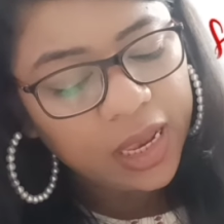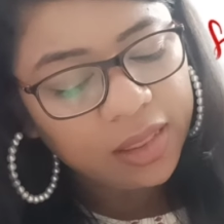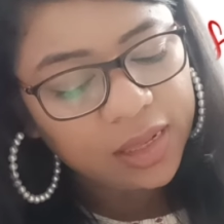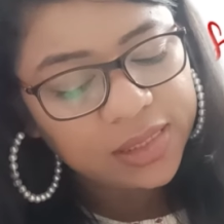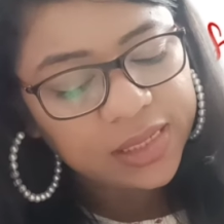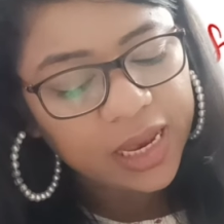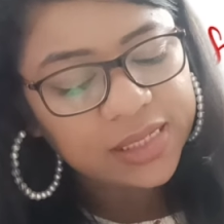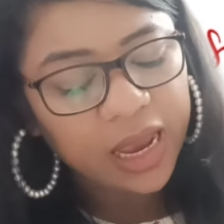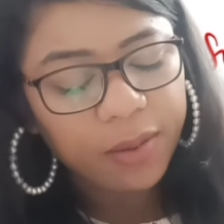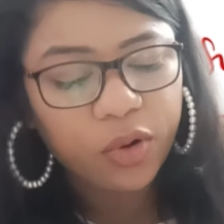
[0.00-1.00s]
In this
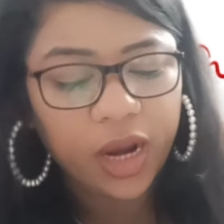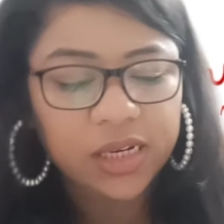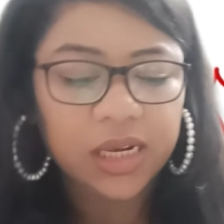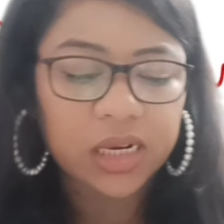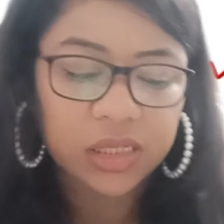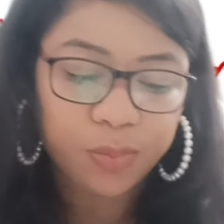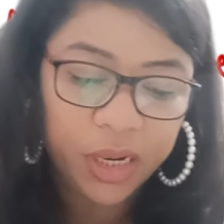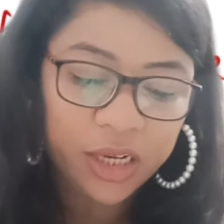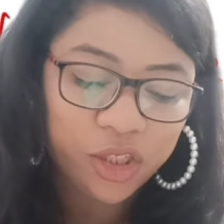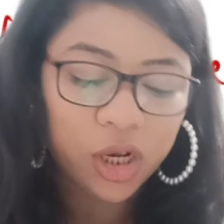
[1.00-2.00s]
case, I am writing a
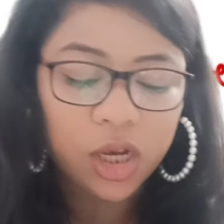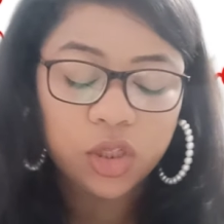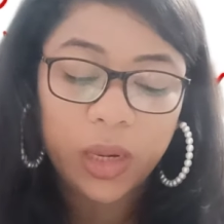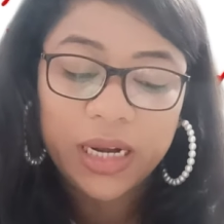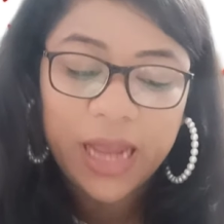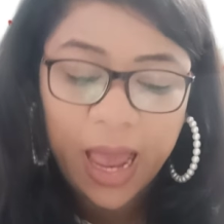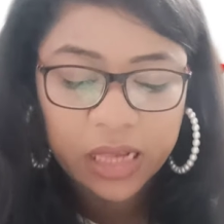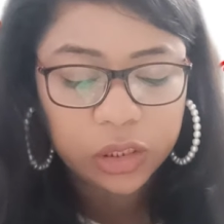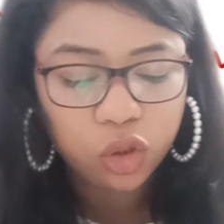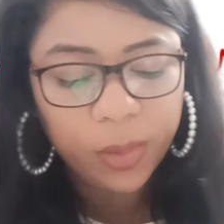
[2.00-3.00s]
speech, so it
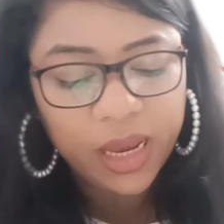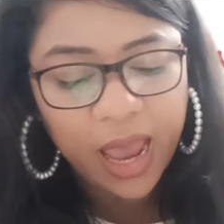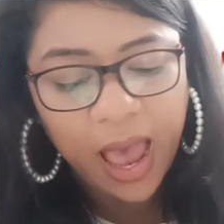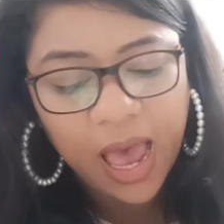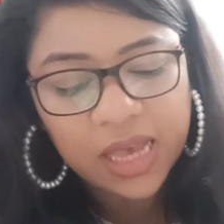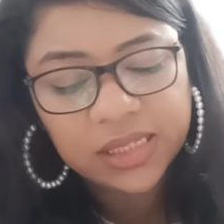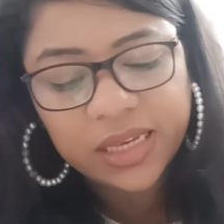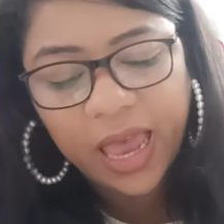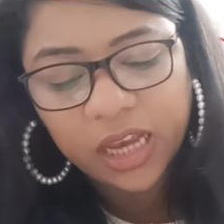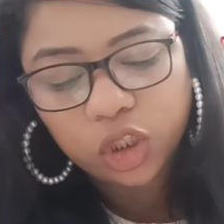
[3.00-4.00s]
has to be as
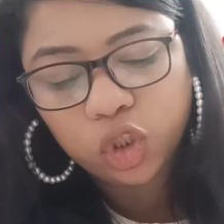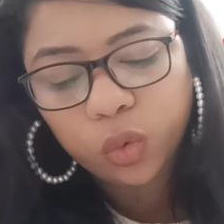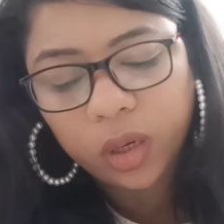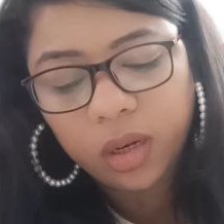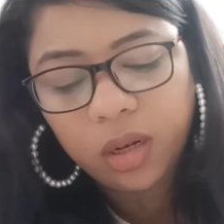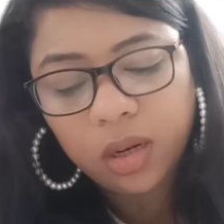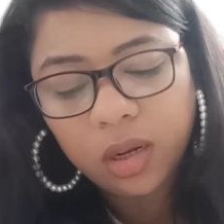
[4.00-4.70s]
casual.